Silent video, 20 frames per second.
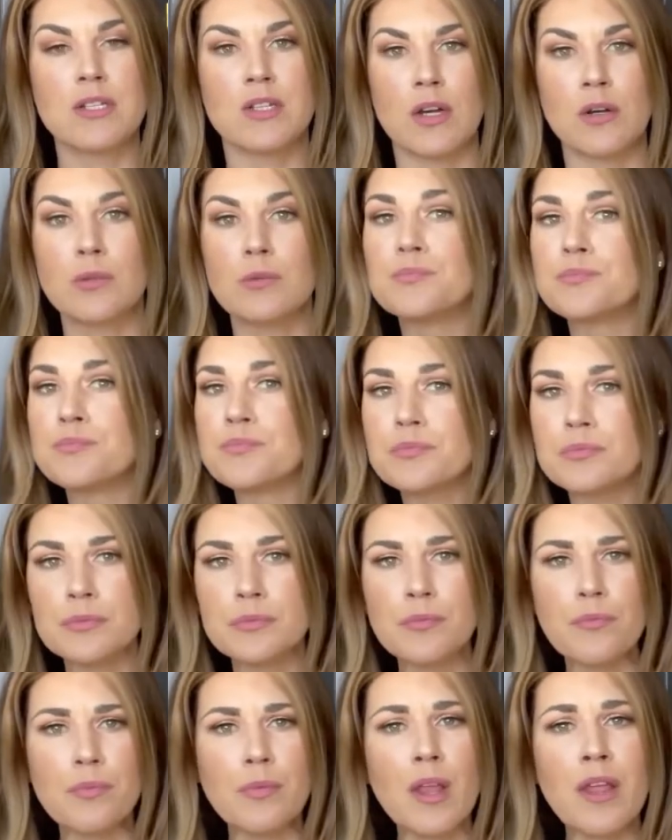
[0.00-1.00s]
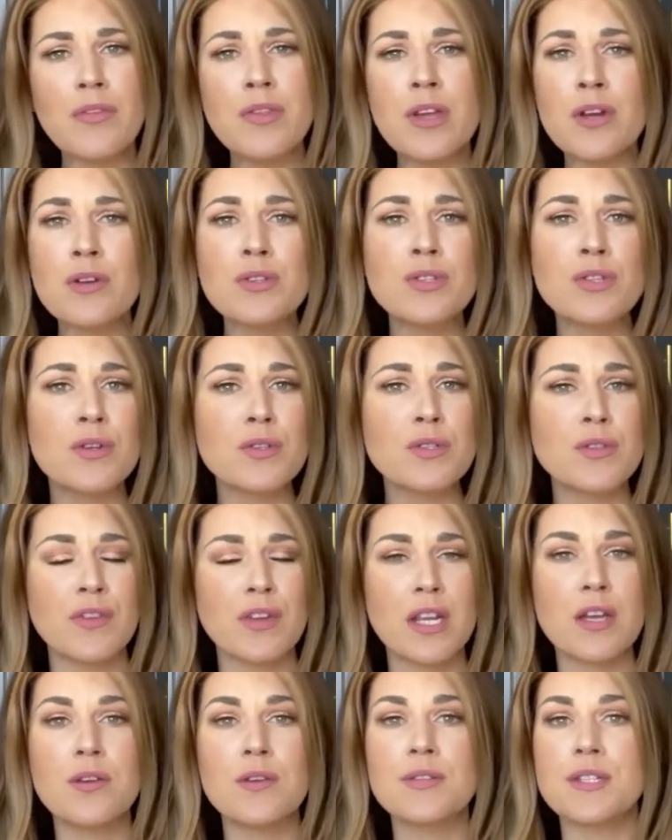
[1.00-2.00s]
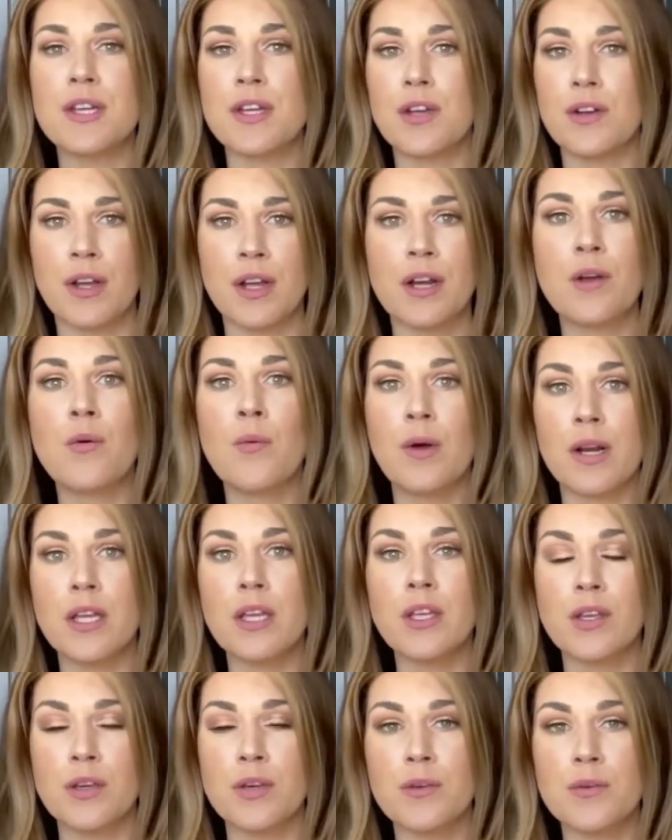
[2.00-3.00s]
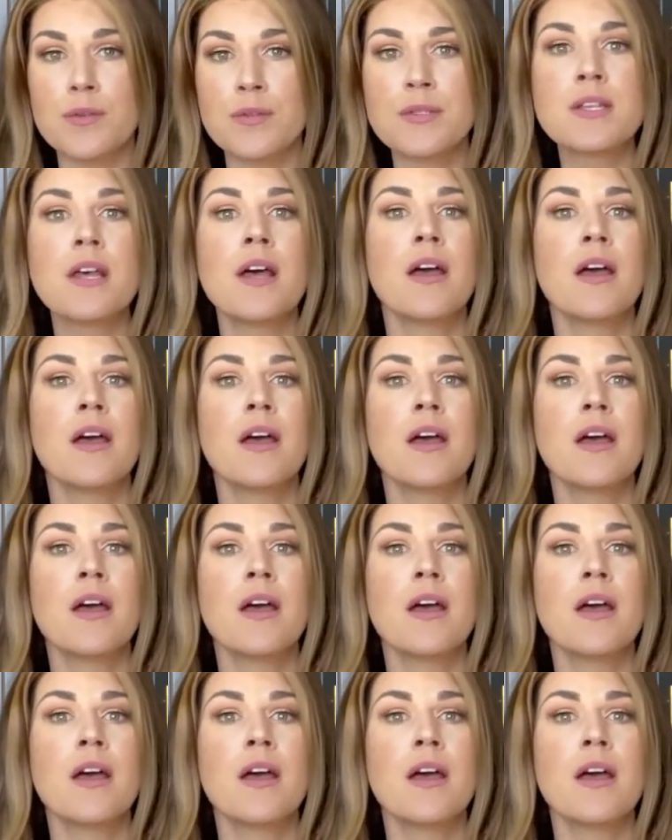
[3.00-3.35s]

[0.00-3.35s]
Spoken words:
So there's those videos that you're going to want to use